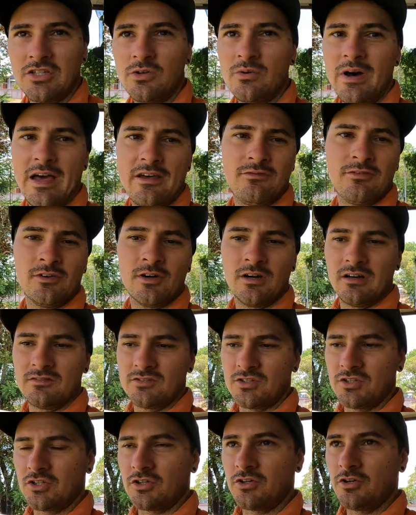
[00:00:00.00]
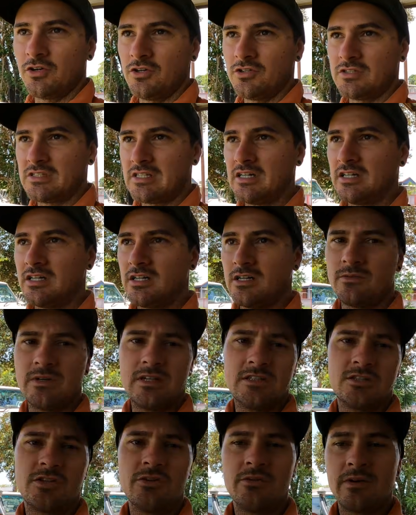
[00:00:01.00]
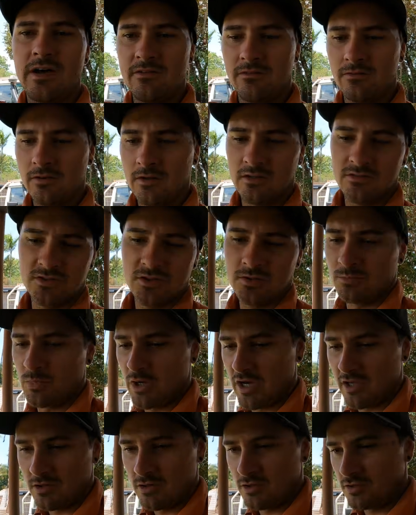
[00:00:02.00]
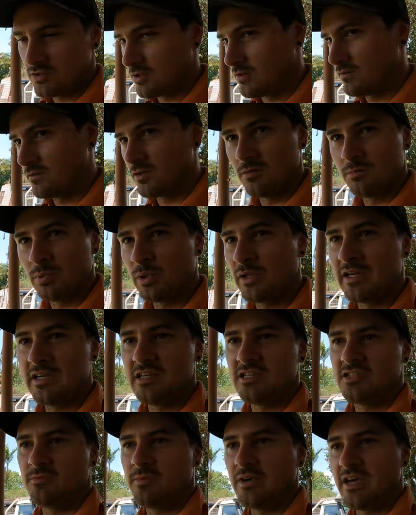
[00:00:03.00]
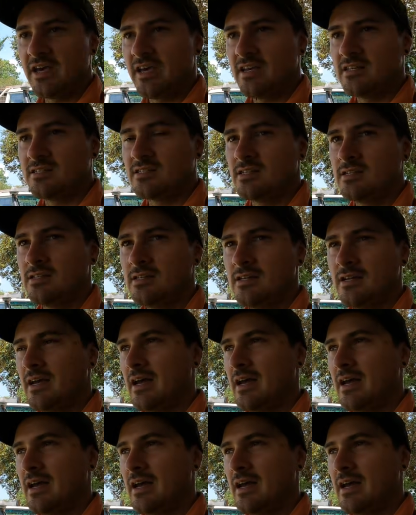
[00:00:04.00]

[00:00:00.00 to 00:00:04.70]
285s on the cruiser, I run 285s on my ute, so I've got plenty of spares.